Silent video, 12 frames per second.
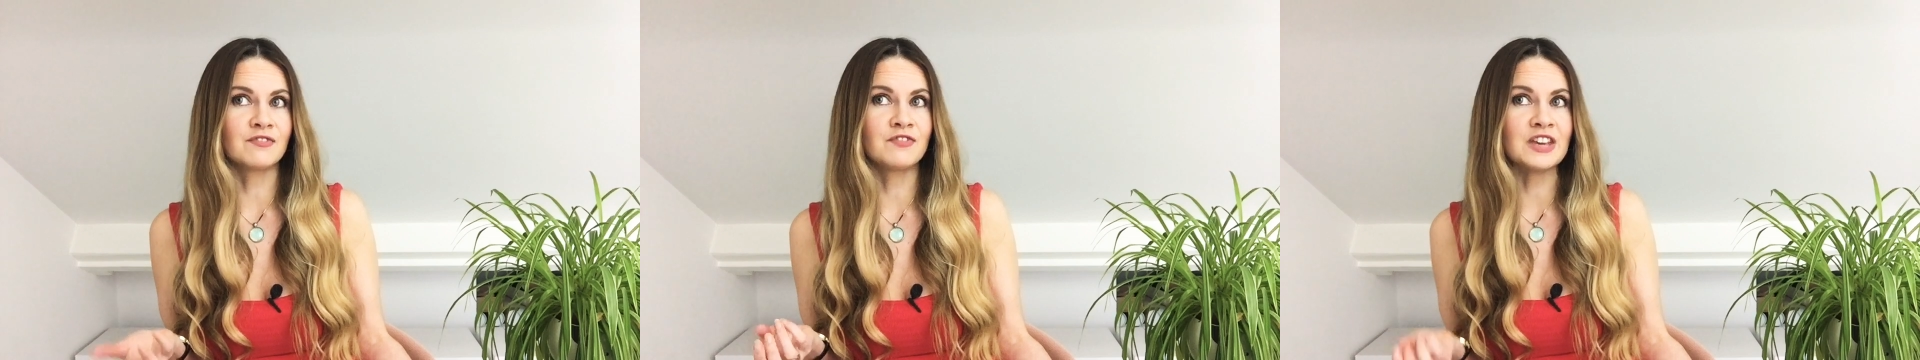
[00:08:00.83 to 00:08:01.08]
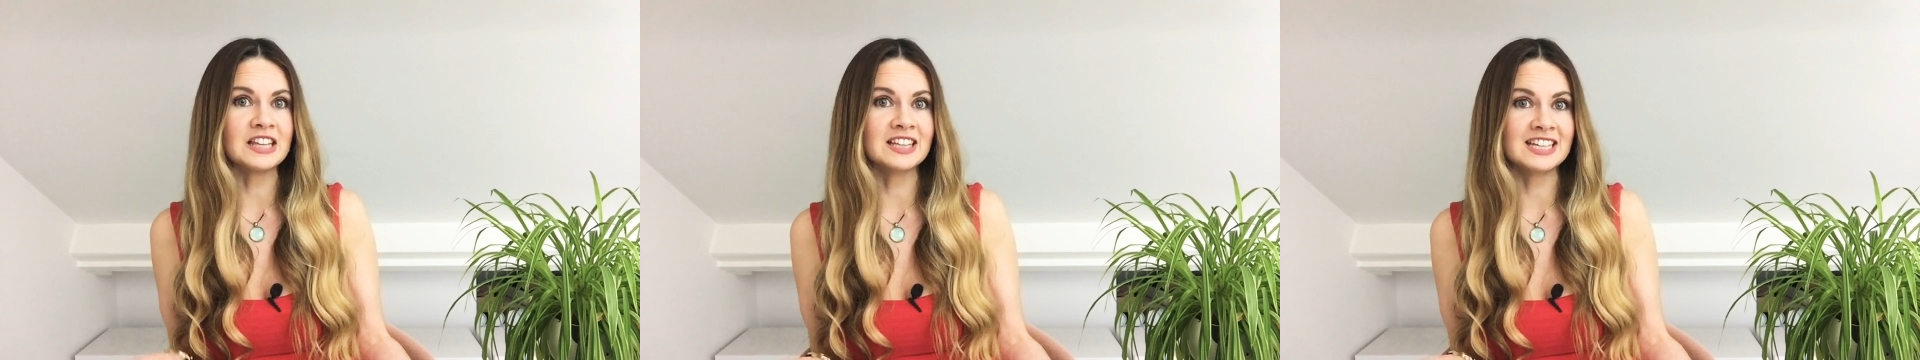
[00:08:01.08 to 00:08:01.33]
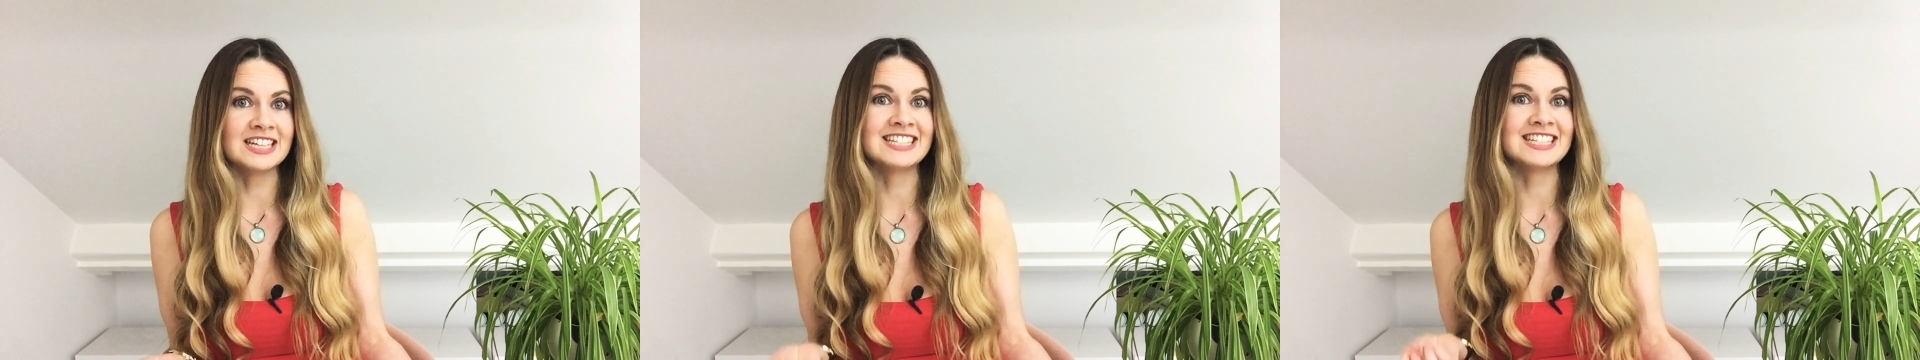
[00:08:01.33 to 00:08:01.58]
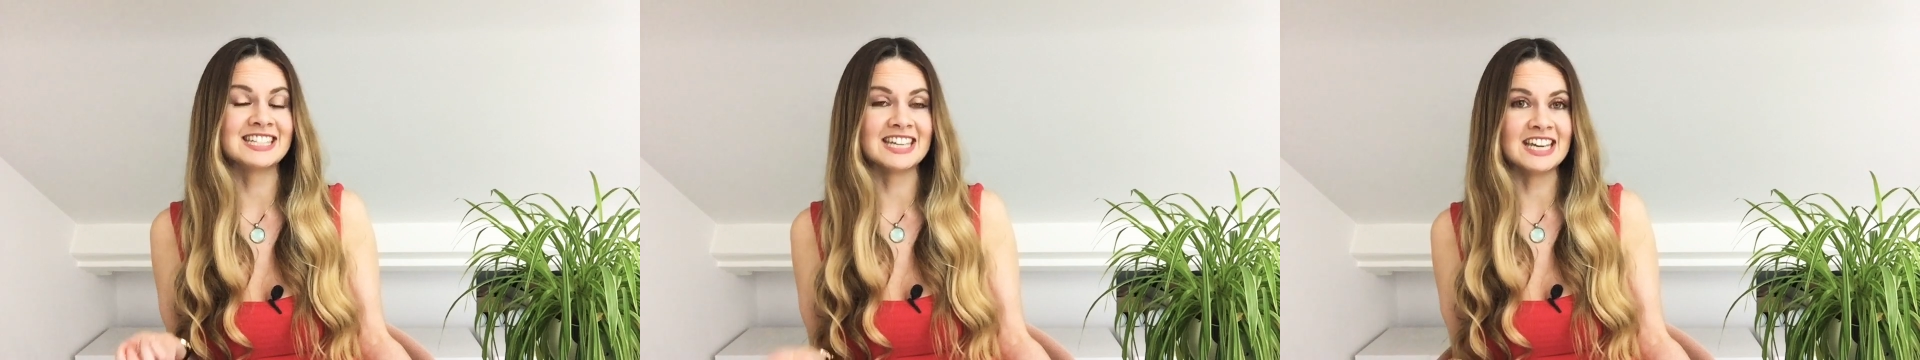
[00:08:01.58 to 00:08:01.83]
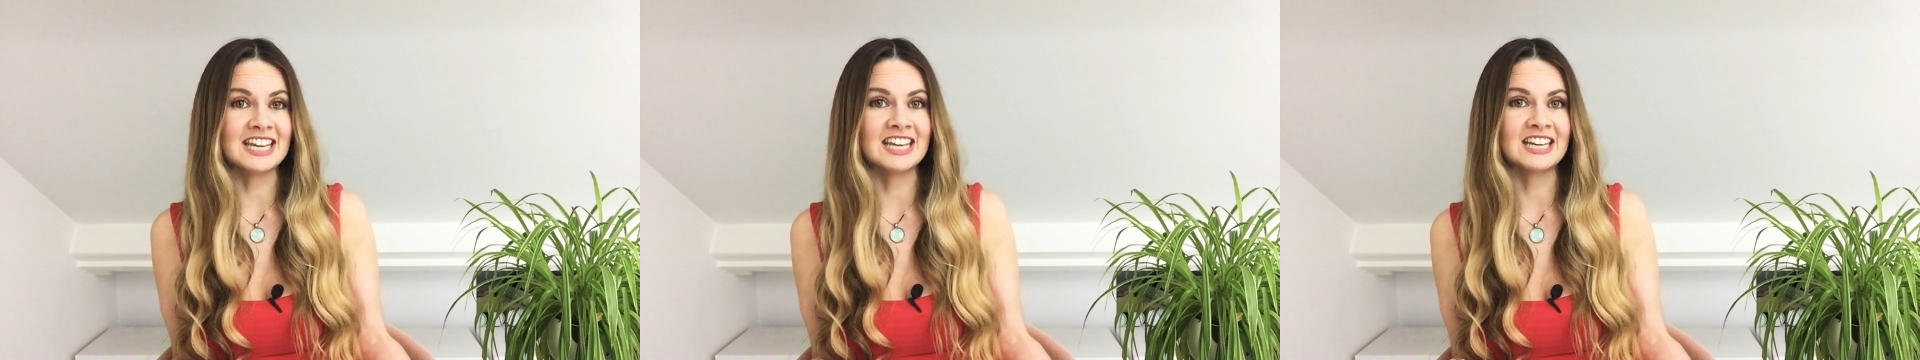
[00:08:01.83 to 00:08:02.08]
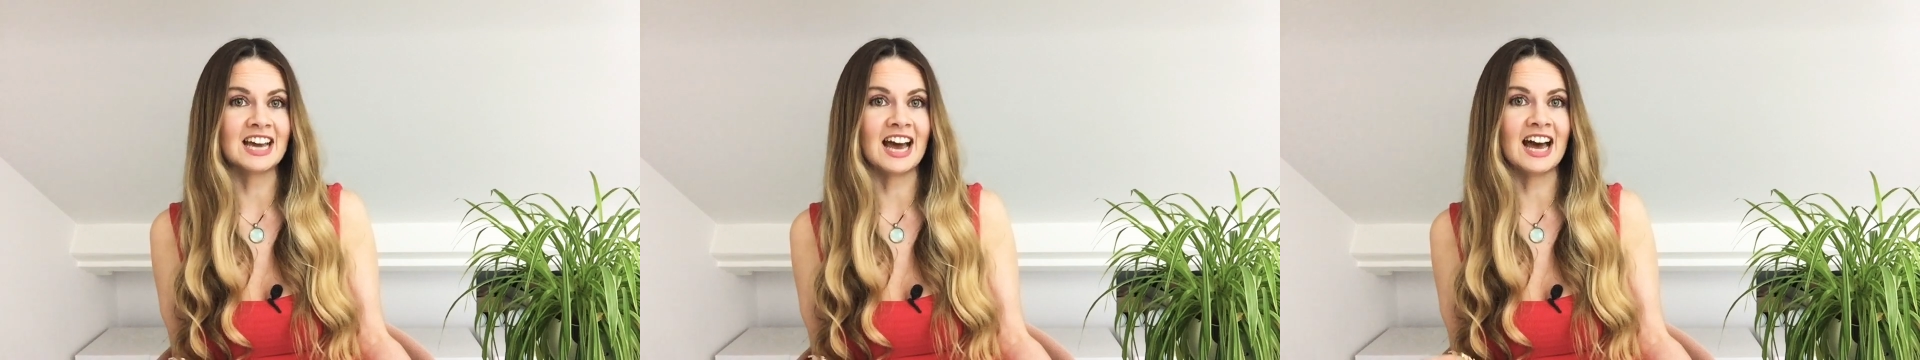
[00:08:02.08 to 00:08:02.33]
feeling
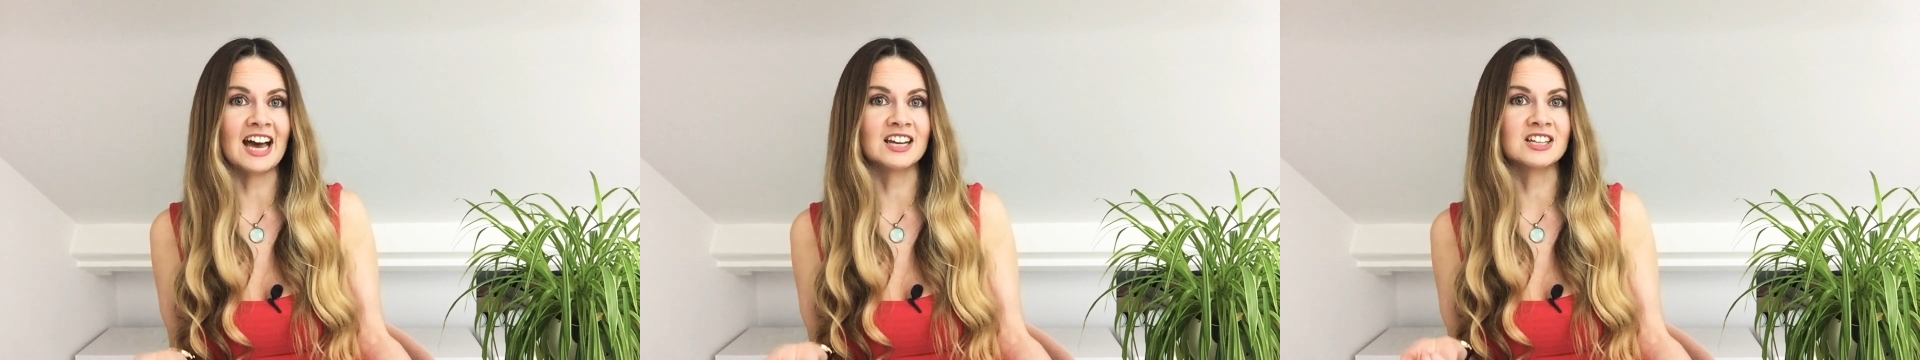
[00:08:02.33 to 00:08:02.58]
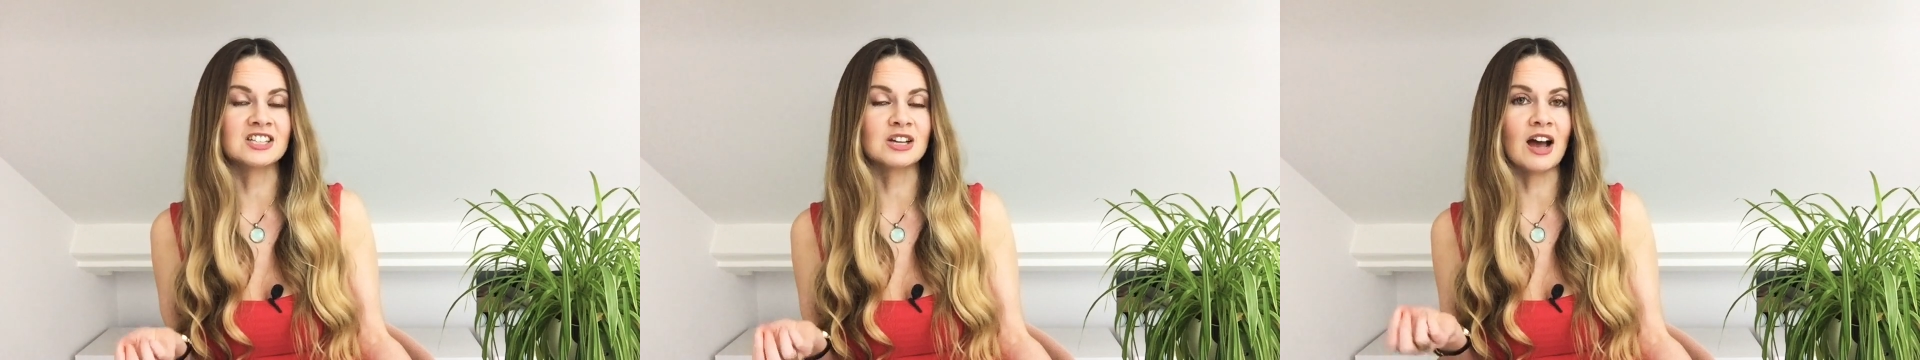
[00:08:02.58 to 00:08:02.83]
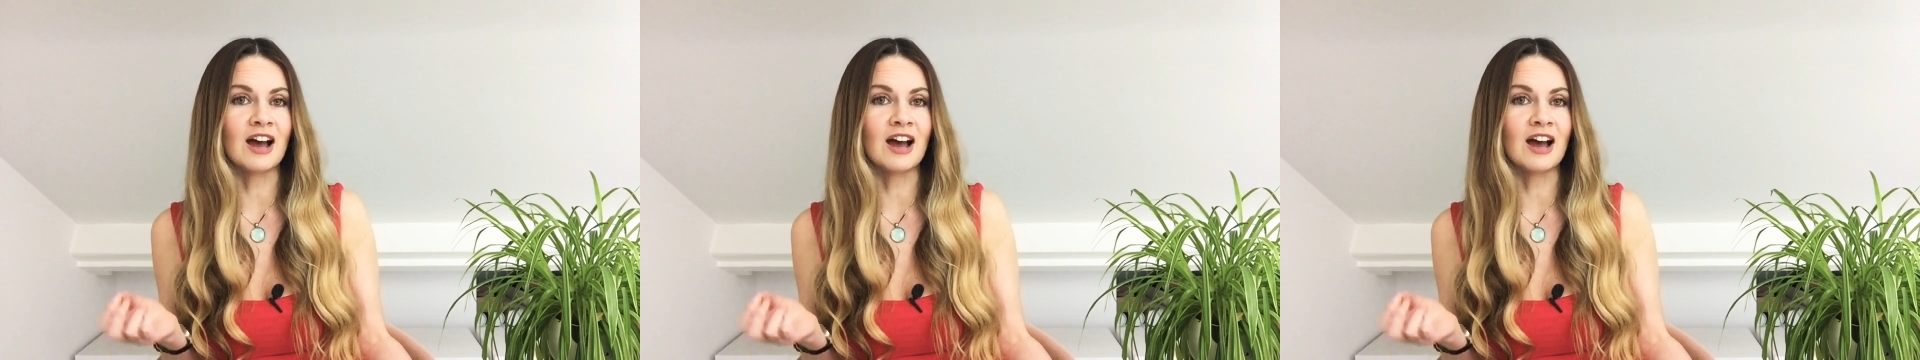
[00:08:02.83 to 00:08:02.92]
seen. And